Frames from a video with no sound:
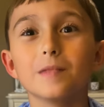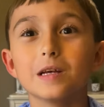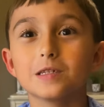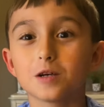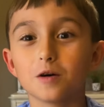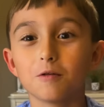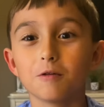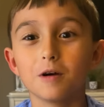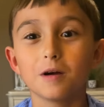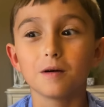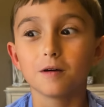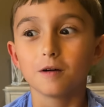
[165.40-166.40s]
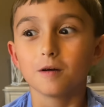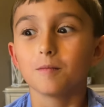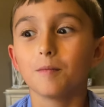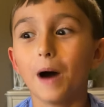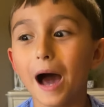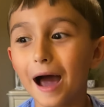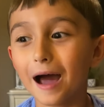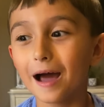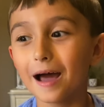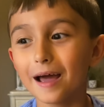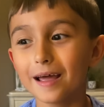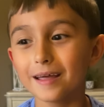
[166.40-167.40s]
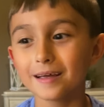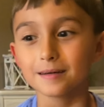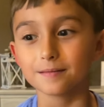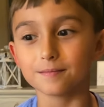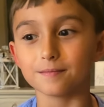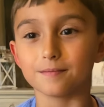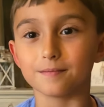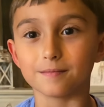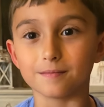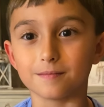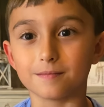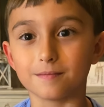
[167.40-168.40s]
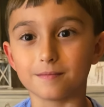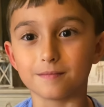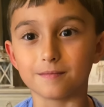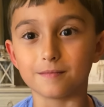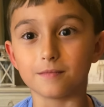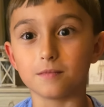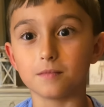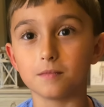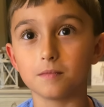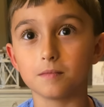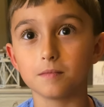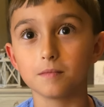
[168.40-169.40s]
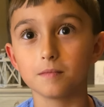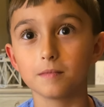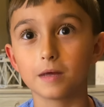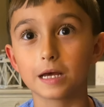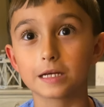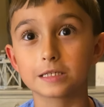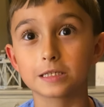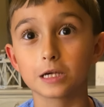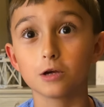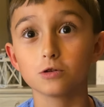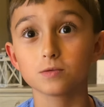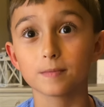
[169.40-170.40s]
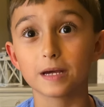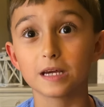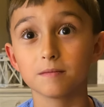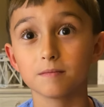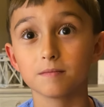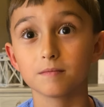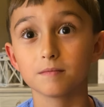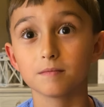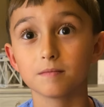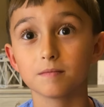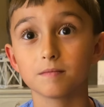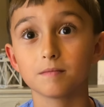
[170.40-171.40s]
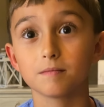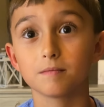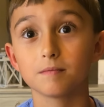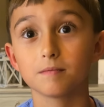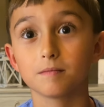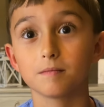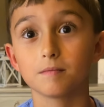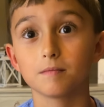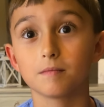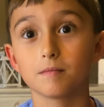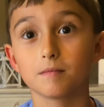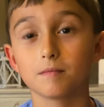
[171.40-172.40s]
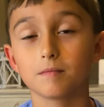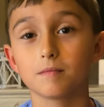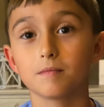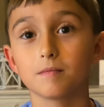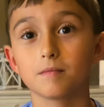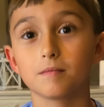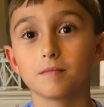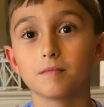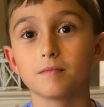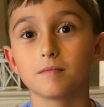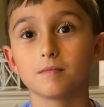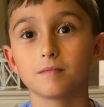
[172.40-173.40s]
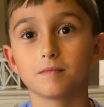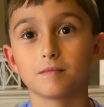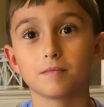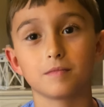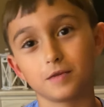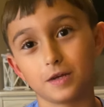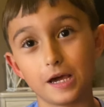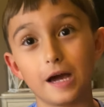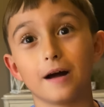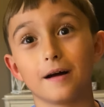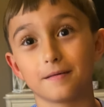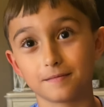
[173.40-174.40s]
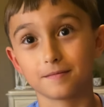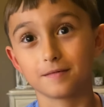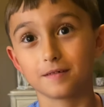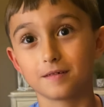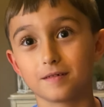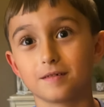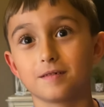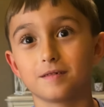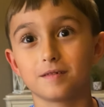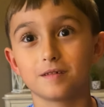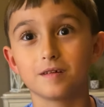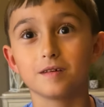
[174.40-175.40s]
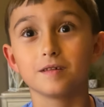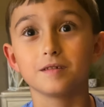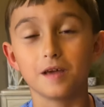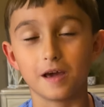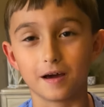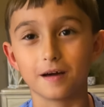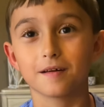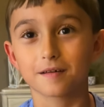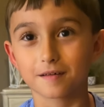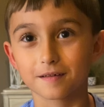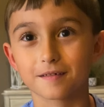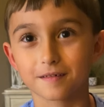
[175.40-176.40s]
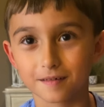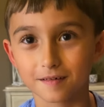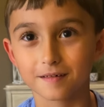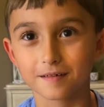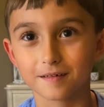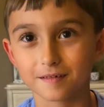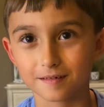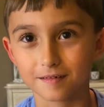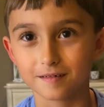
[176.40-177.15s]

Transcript: So, bye. And you got another $25 Excuse me. You got another $25 donation today. Yeah. And you're going to turn that in yeah. tomorrow.